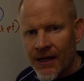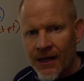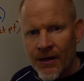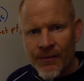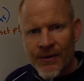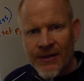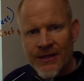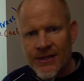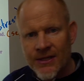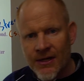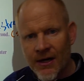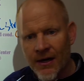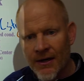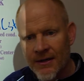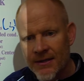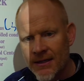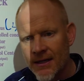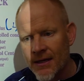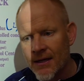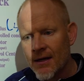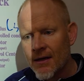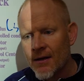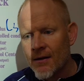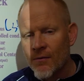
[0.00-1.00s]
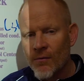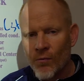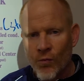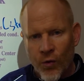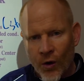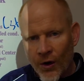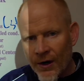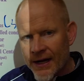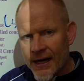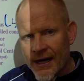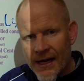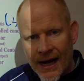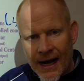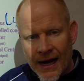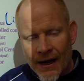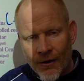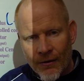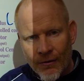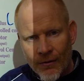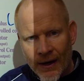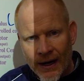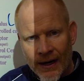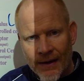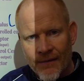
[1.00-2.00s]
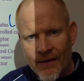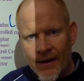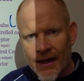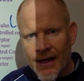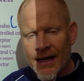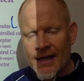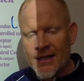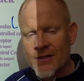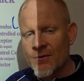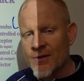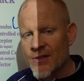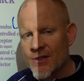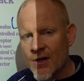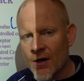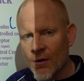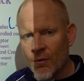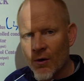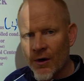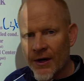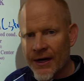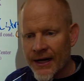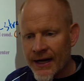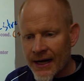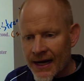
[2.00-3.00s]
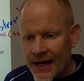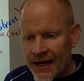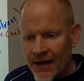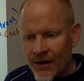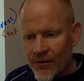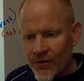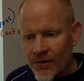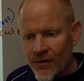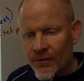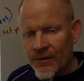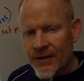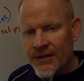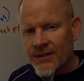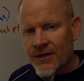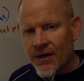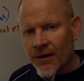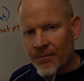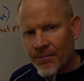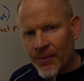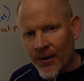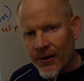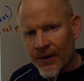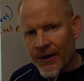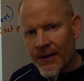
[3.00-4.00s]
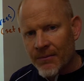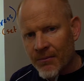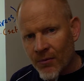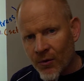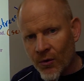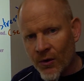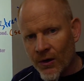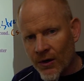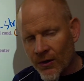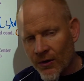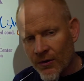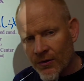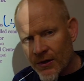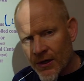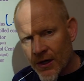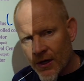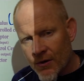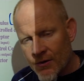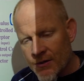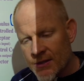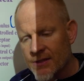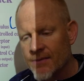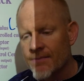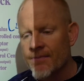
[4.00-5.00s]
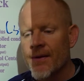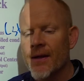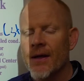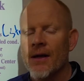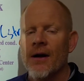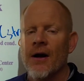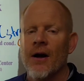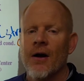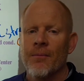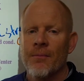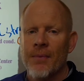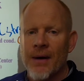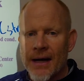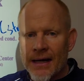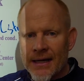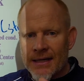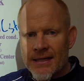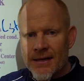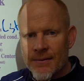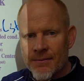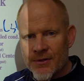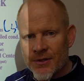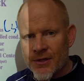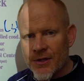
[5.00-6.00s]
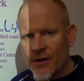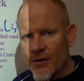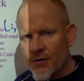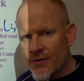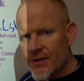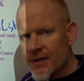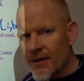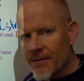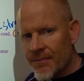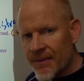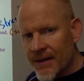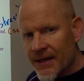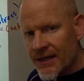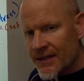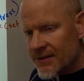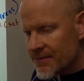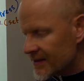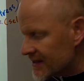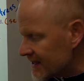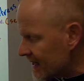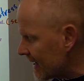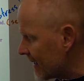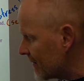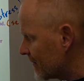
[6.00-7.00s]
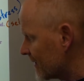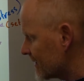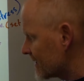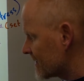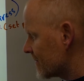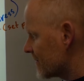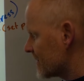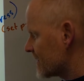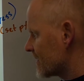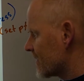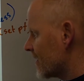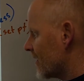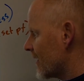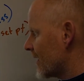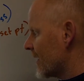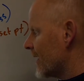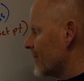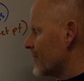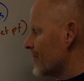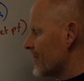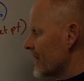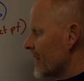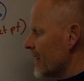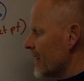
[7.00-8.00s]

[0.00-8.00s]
We start working out, right? And as we start working out, we start burning more glucose. Our body temperature goes up because metabolism has gone up.